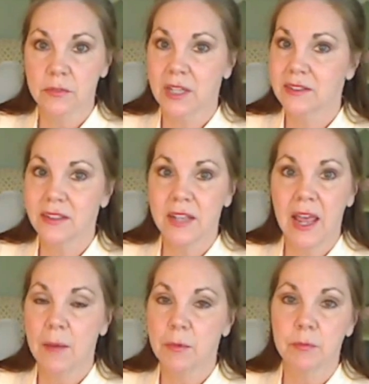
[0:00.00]
That didn't
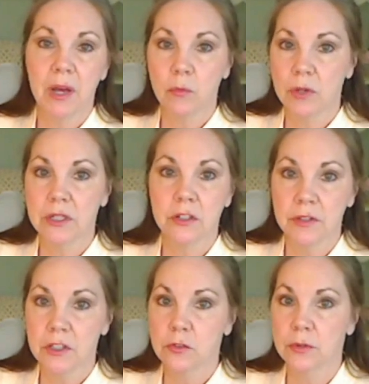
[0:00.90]
happen by one
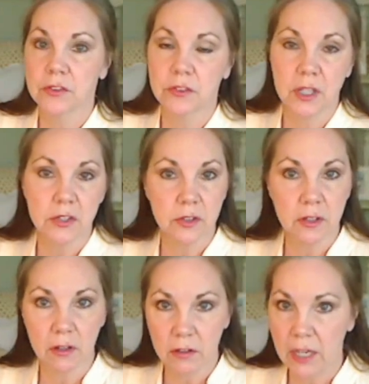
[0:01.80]
individual. It's, it's a
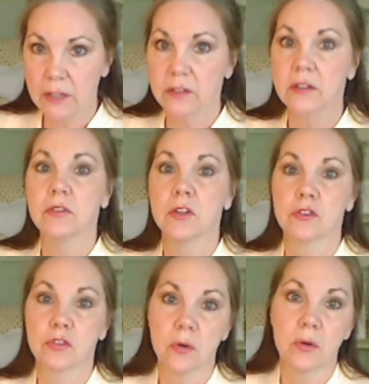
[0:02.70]
collective
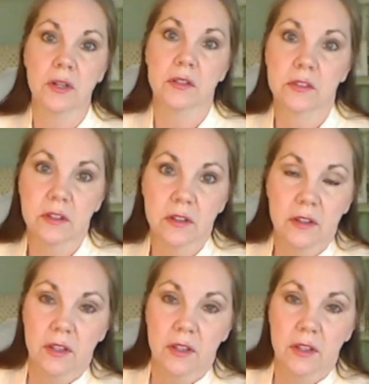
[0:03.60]
choice.